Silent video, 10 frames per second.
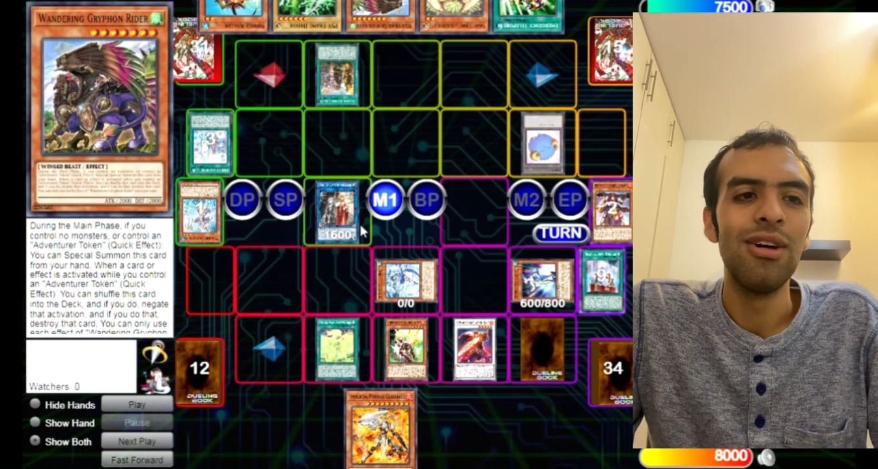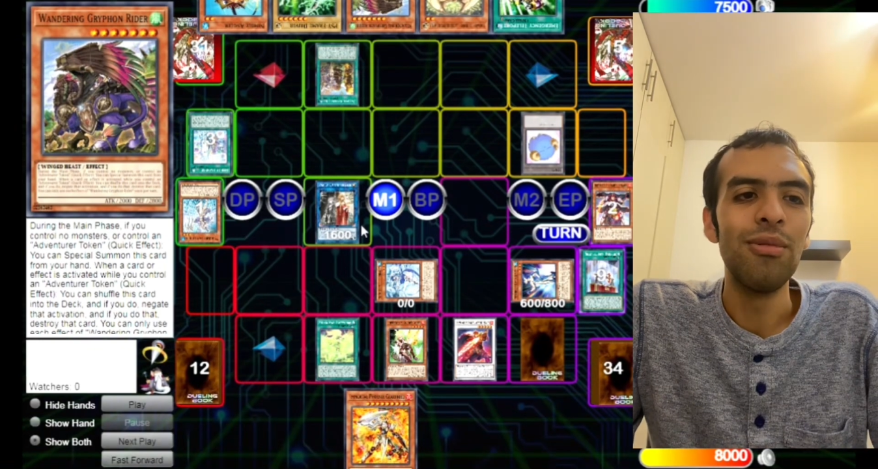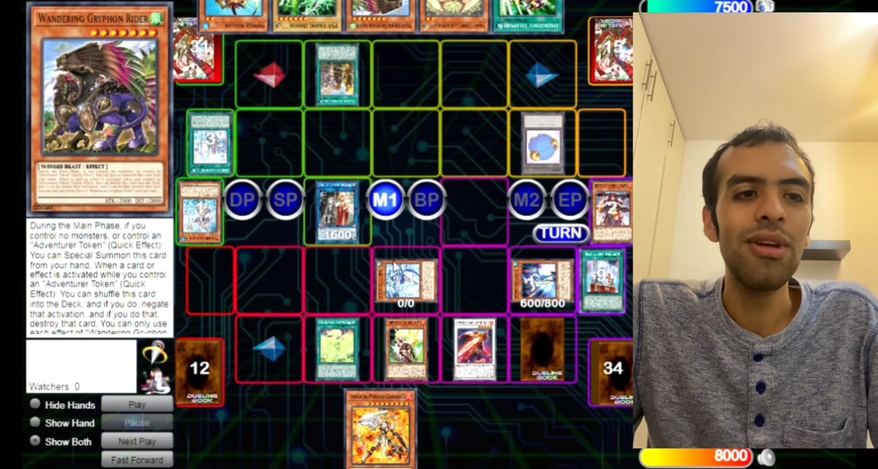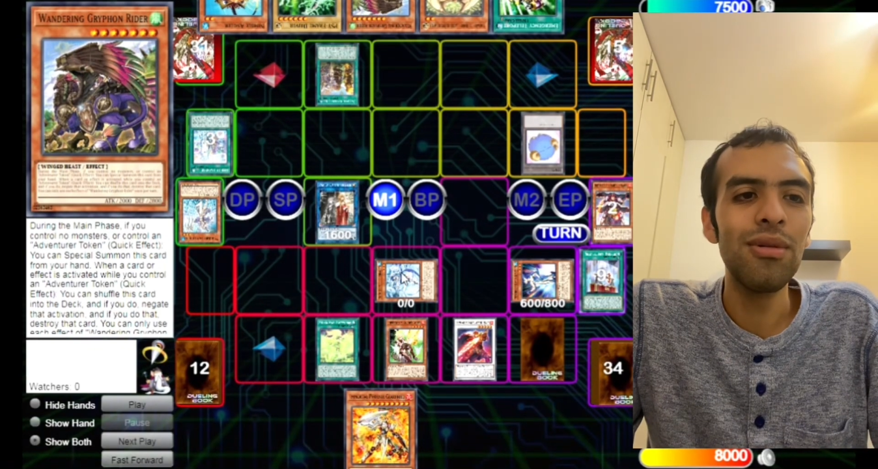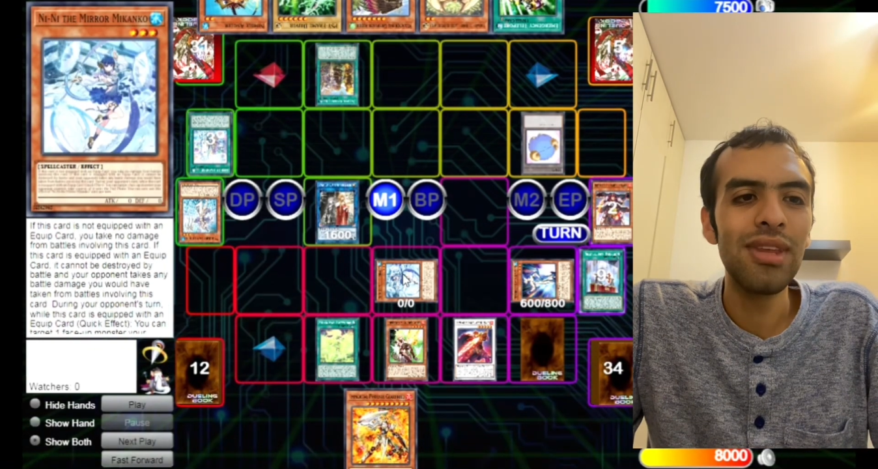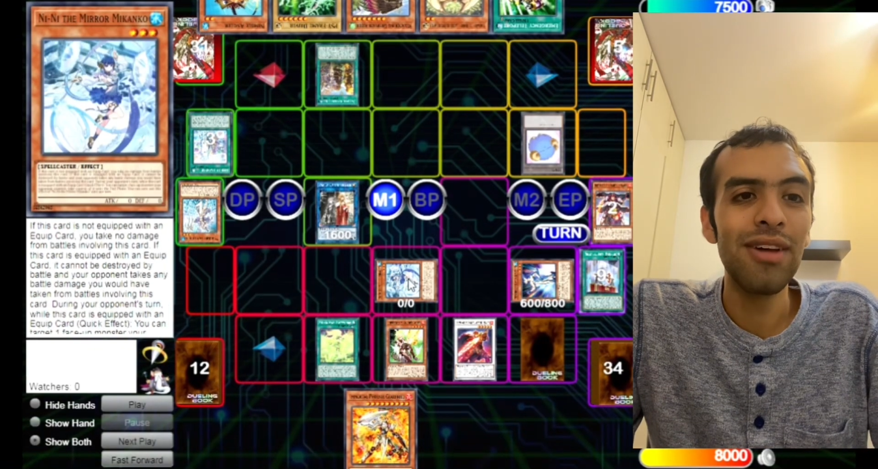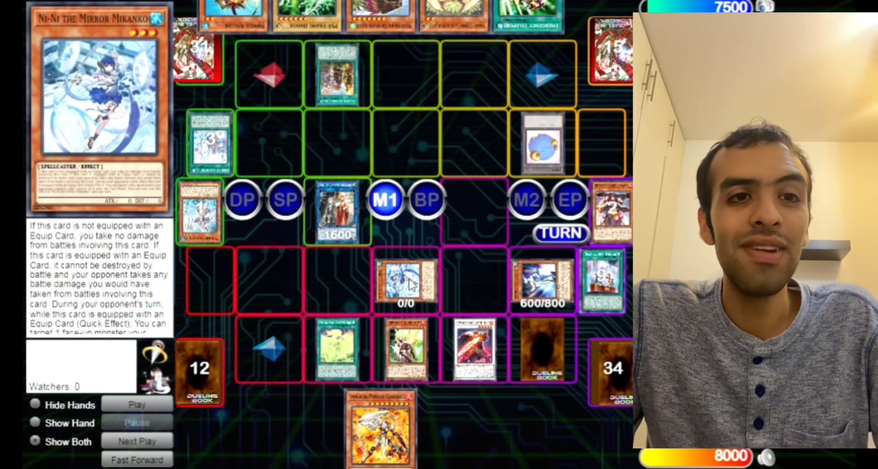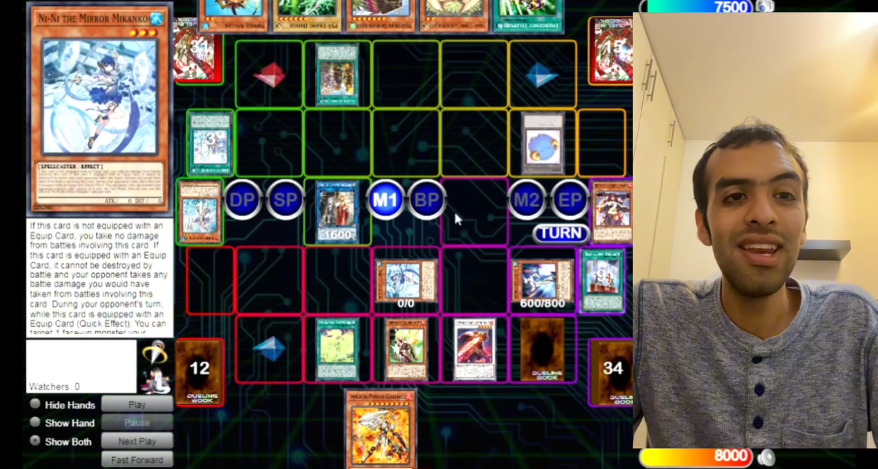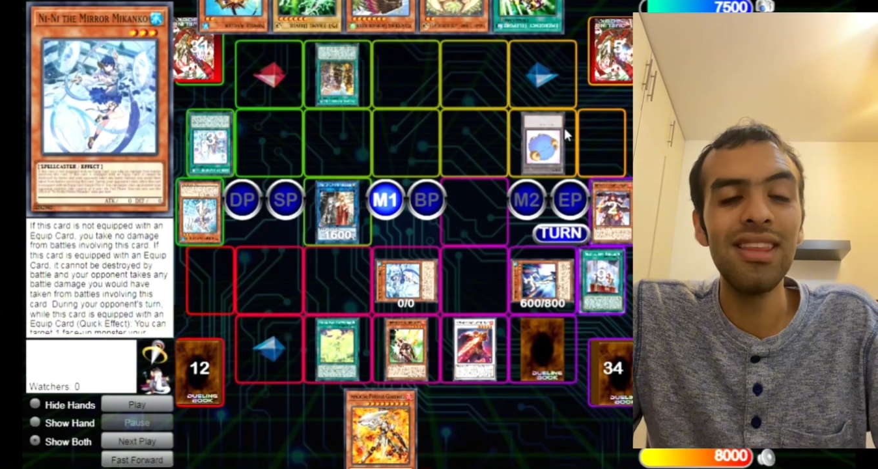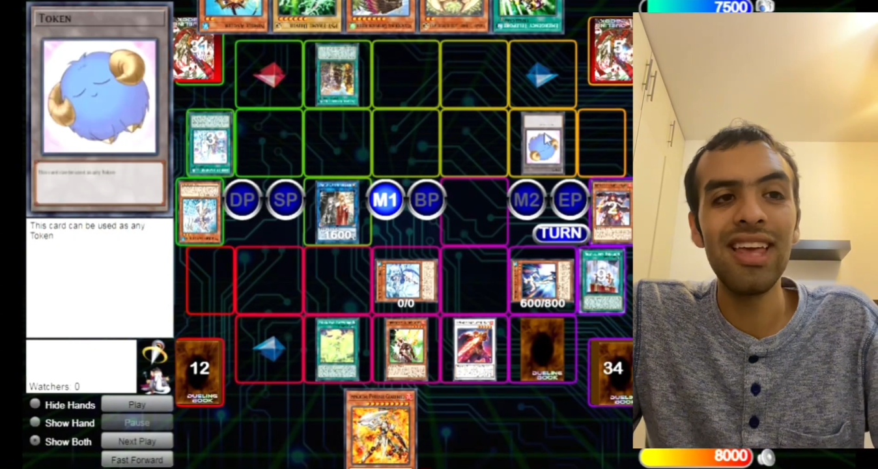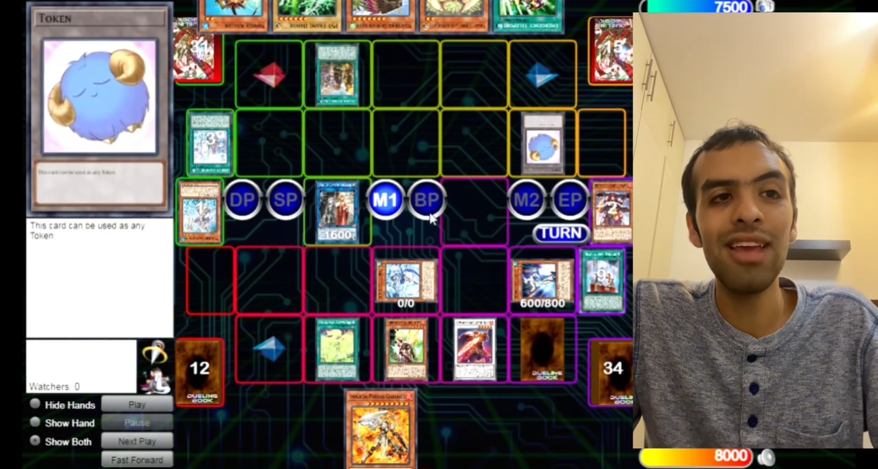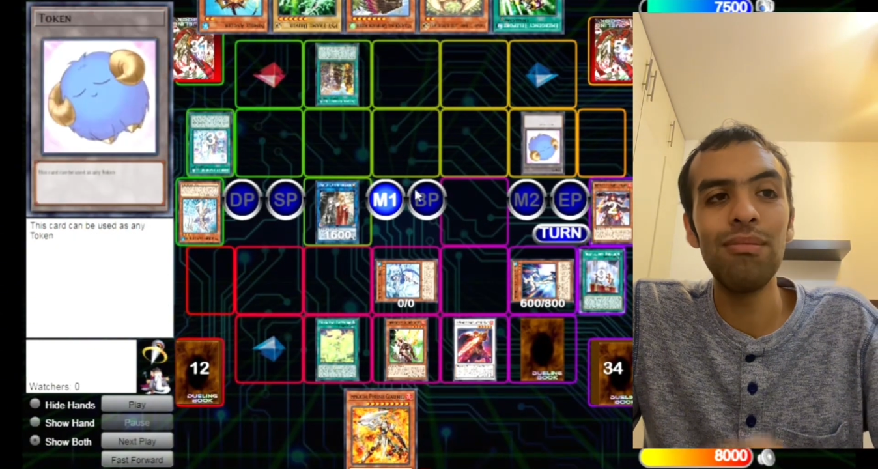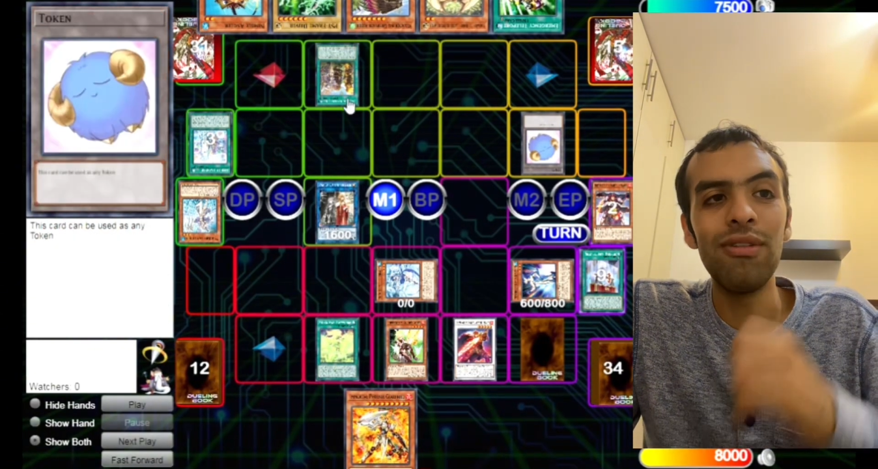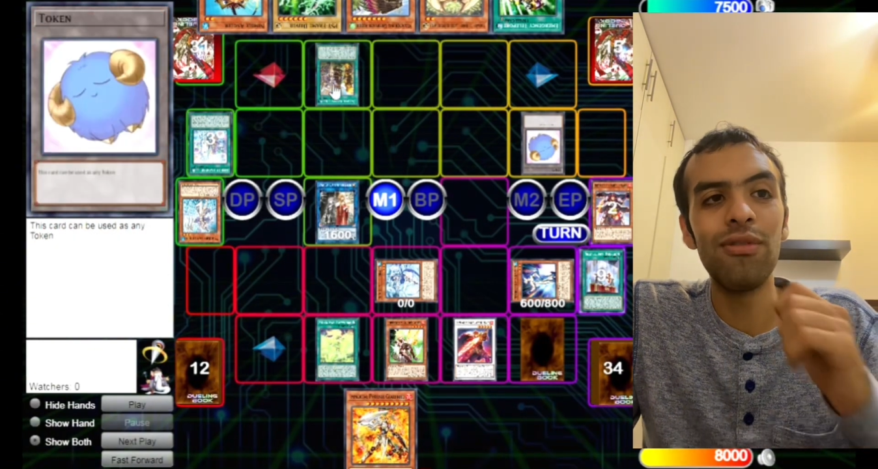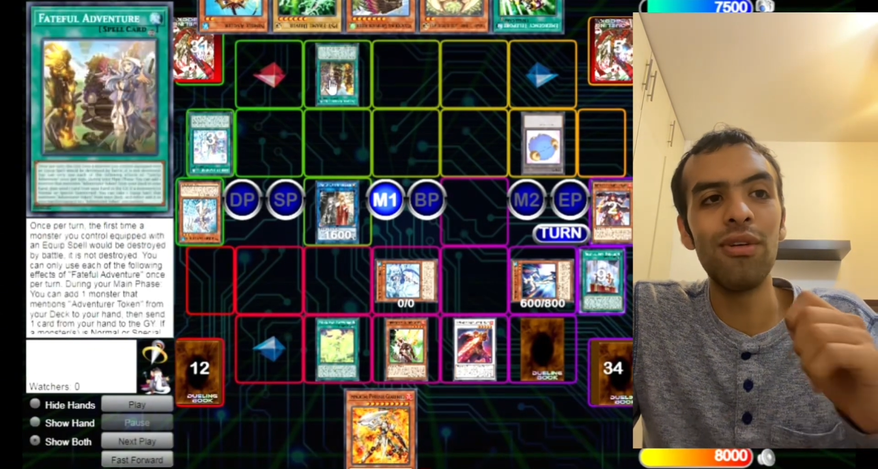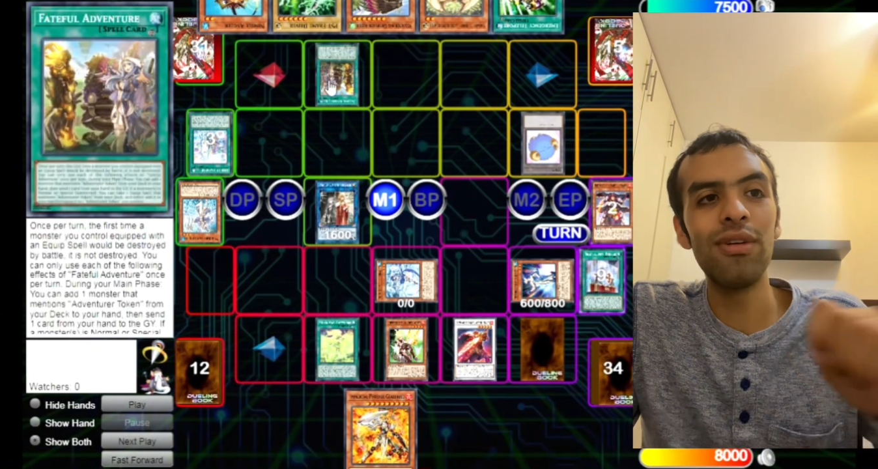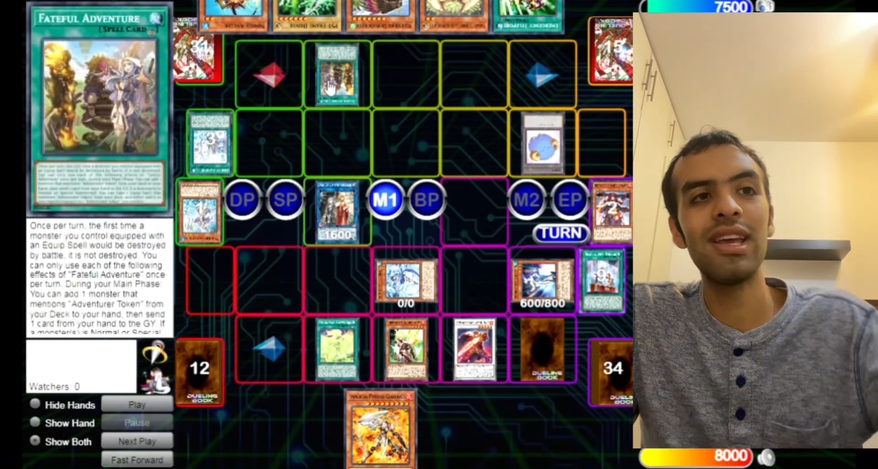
We could have Nini take before